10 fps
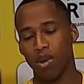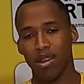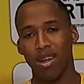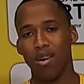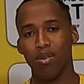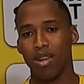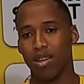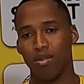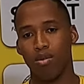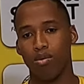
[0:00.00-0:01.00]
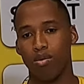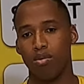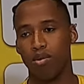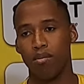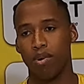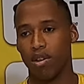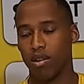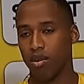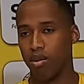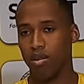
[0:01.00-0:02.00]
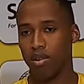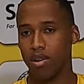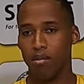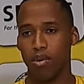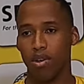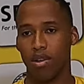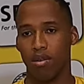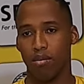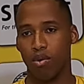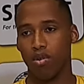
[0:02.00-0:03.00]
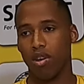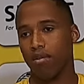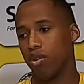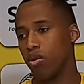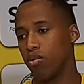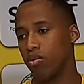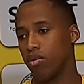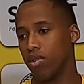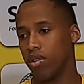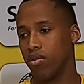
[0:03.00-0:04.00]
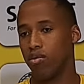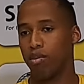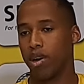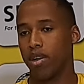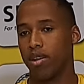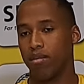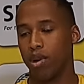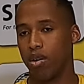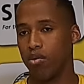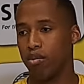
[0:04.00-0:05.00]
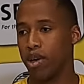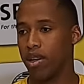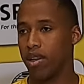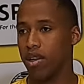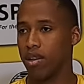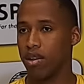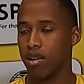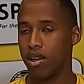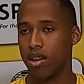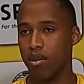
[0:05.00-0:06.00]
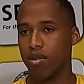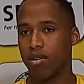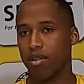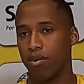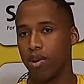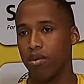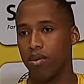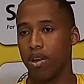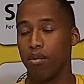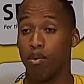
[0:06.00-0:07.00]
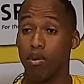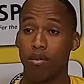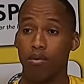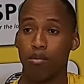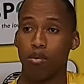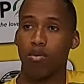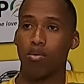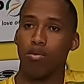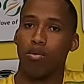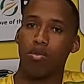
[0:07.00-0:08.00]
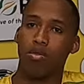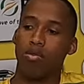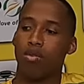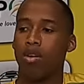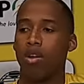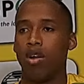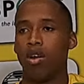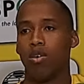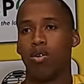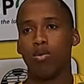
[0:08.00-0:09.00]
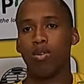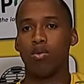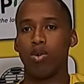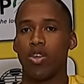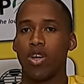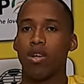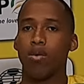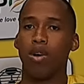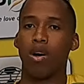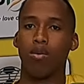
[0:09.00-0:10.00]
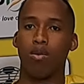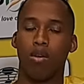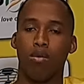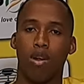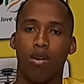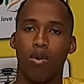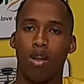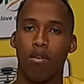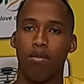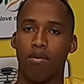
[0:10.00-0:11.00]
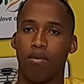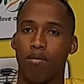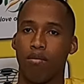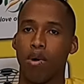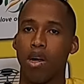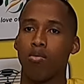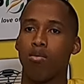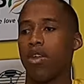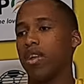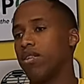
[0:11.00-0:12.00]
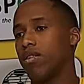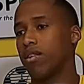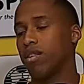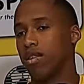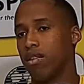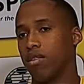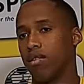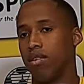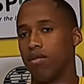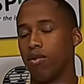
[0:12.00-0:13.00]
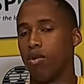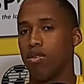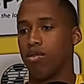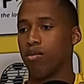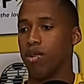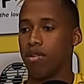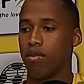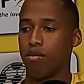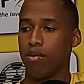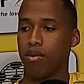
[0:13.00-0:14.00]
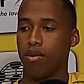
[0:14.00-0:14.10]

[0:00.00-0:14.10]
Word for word: but now it has no no impact at all in me because I've grown into my my own man and and that was really really important for me to also go into a journey where I will I will I will have my own things and and, and focus on myself.